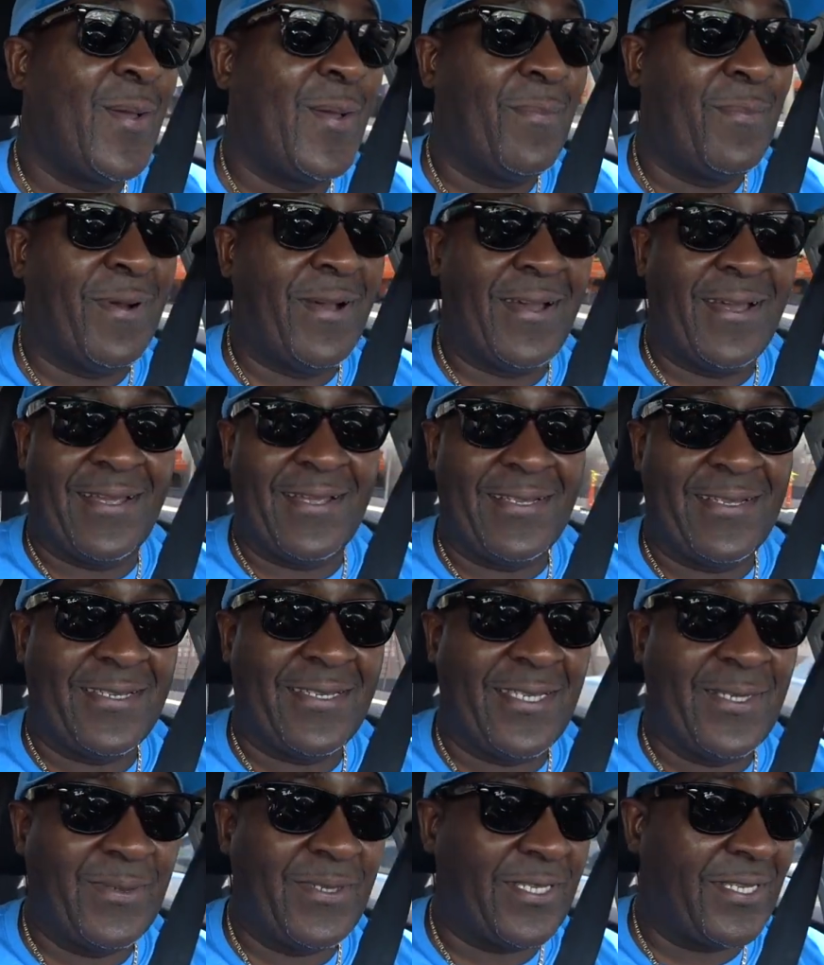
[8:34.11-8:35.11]
But
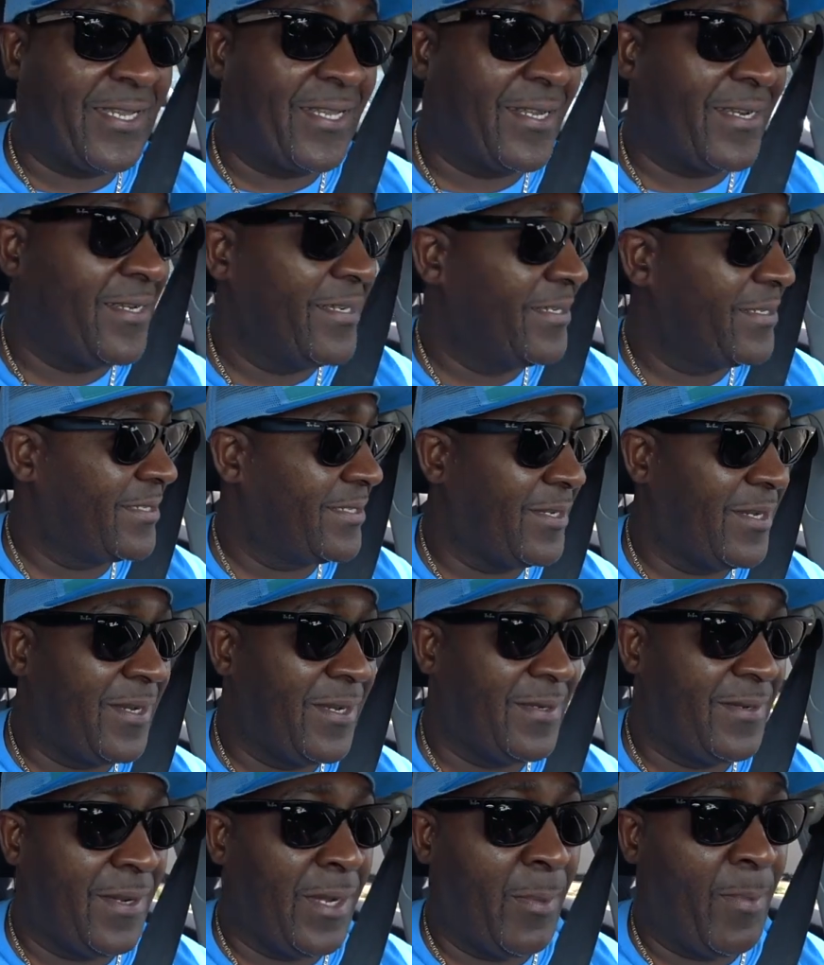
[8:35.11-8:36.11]
she was telling us
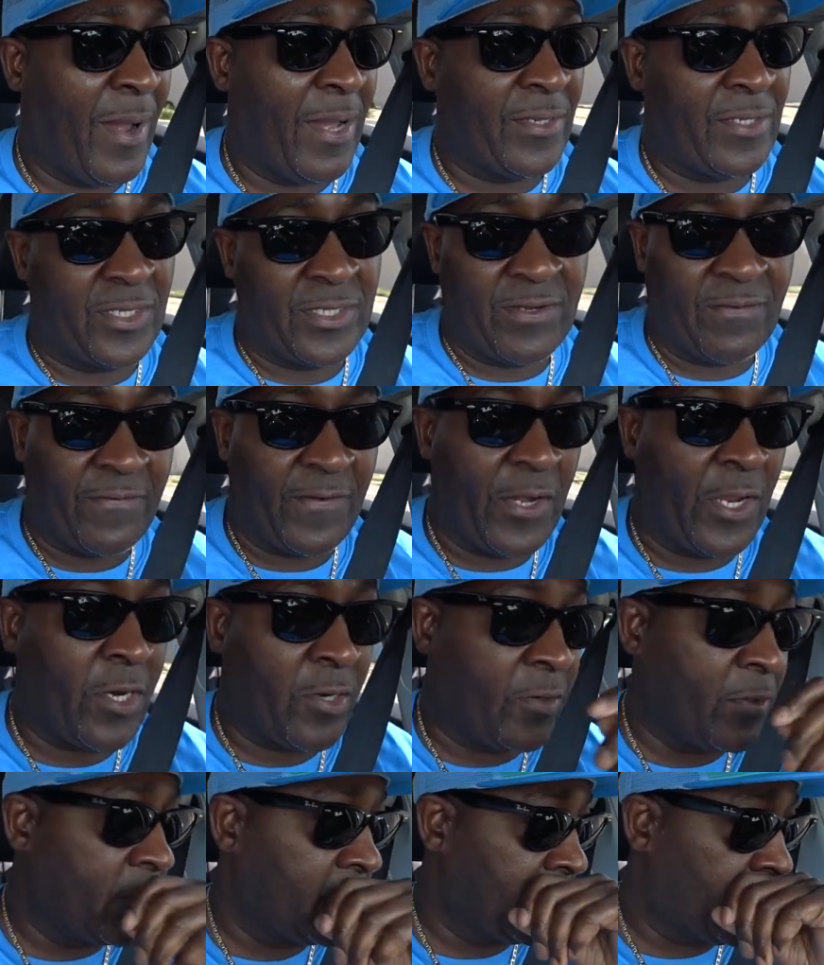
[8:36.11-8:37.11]
about the different
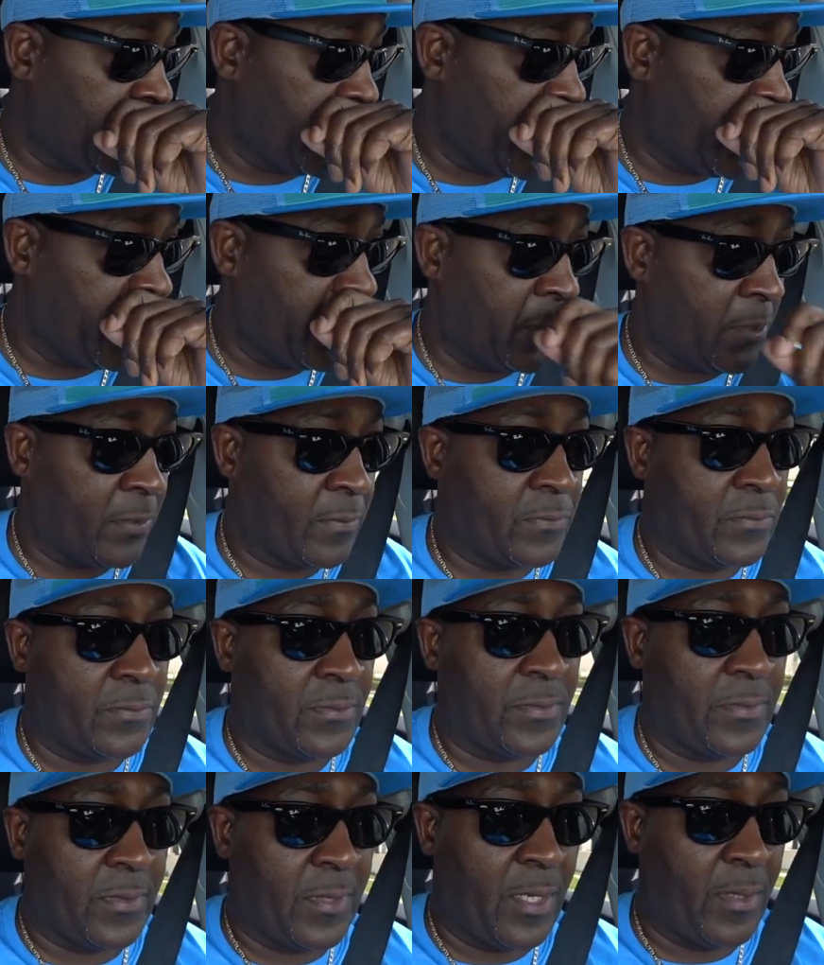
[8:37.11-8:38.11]
areas around here,
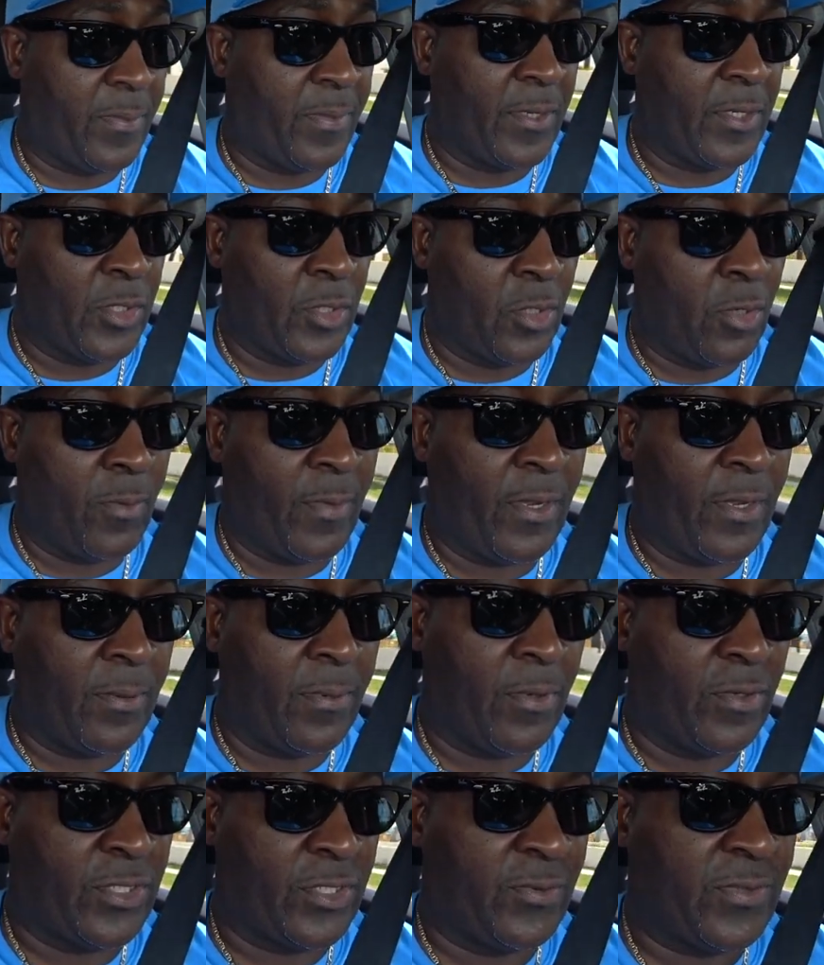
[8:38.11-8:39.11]
up in, you know,
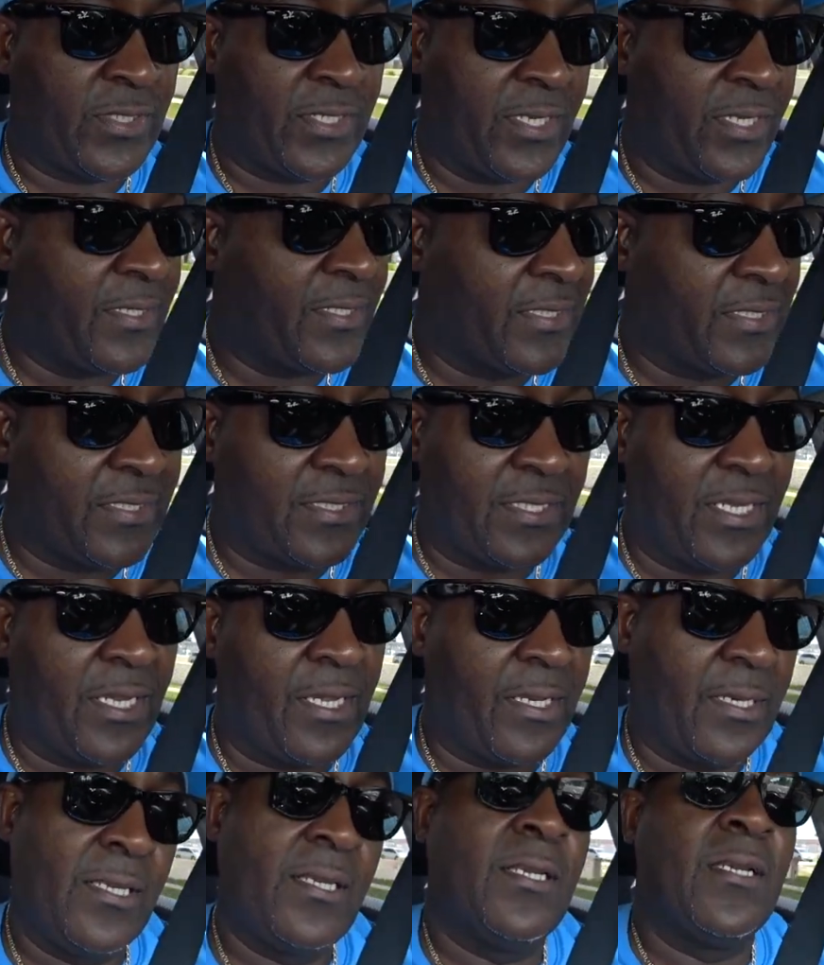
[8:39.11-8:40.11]
Melbourne. She was telling us, she said,